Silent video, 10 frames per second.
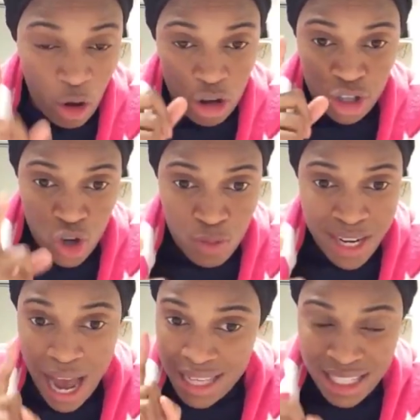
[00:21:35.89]
That God showed
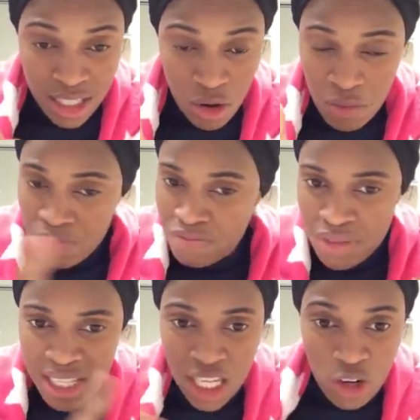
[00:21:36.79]
me that I said no.
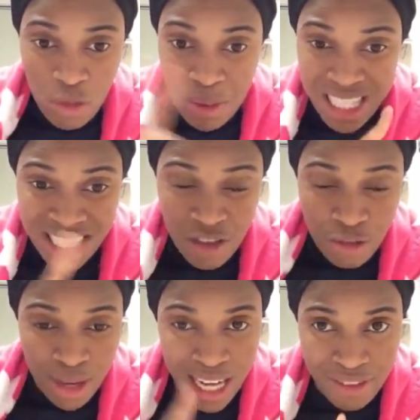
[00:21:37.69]
This cannot repeat
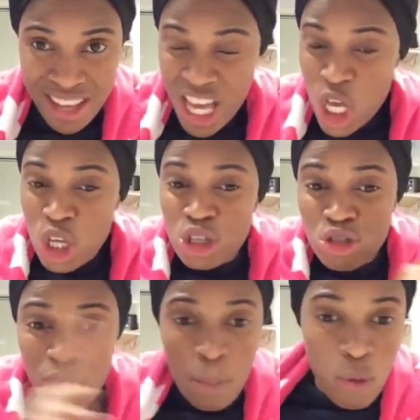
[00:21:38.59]
itself in my life.
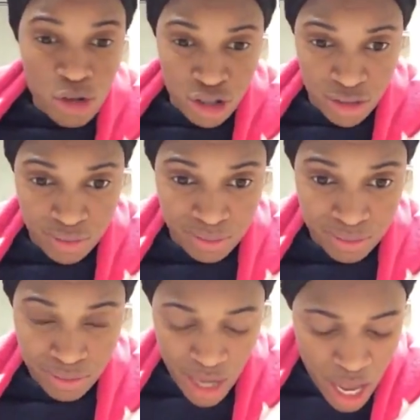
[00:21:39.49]
It's not my portion.
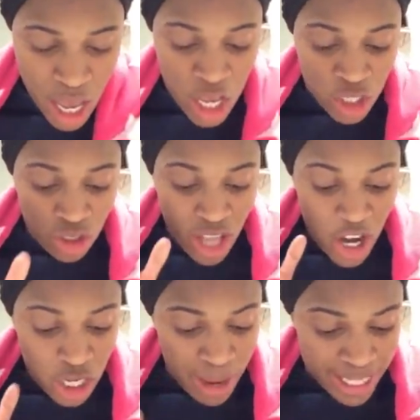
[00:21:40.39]
So
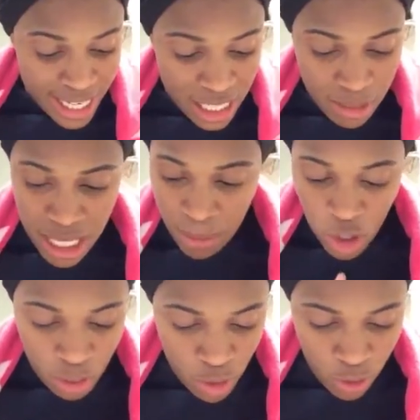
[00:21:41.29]
now you know my testimony,
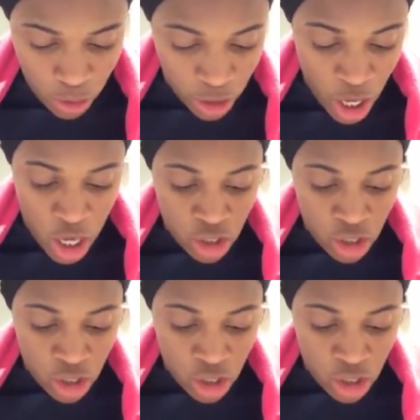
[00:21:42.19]
I'm going to move on.